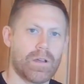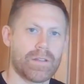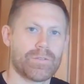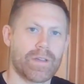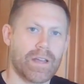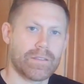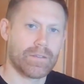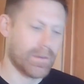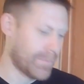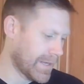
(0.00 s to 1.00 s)
right, so I
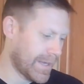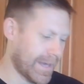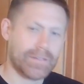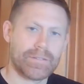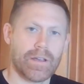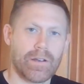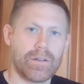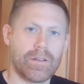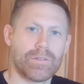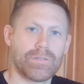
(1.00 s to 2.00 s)
got my cast
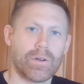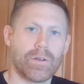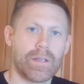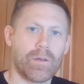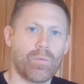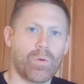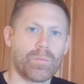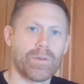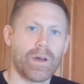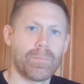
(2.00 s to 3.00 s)
iron here starting to get
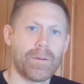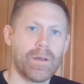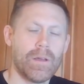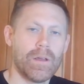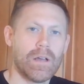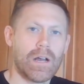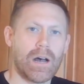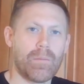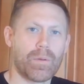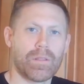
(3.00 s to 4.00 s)
warmed up.
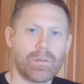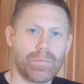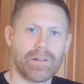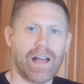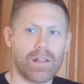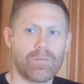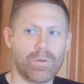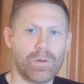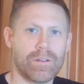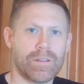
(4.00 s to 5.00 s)
I'll put a little bit of olive
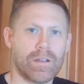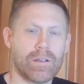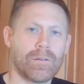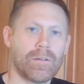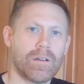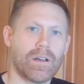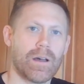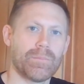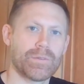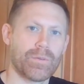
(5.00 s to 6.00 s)
oil in there
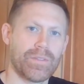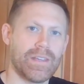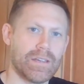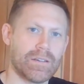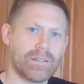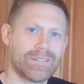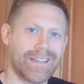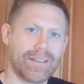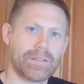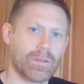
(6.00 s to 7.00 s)
so the
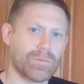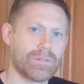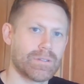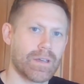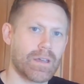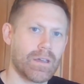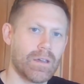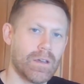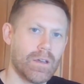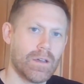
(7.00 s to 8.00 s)
steaks don't stick.
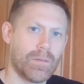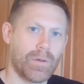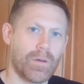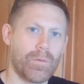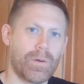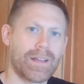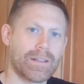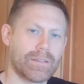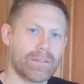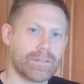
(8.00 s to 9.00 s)
But we want
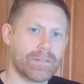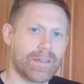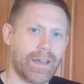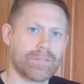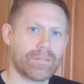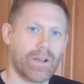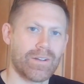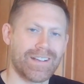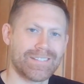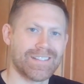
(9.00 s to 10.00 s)
to get this cast
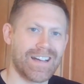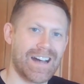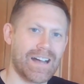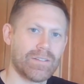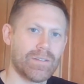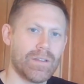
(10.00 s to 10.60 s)
iron nice and hot,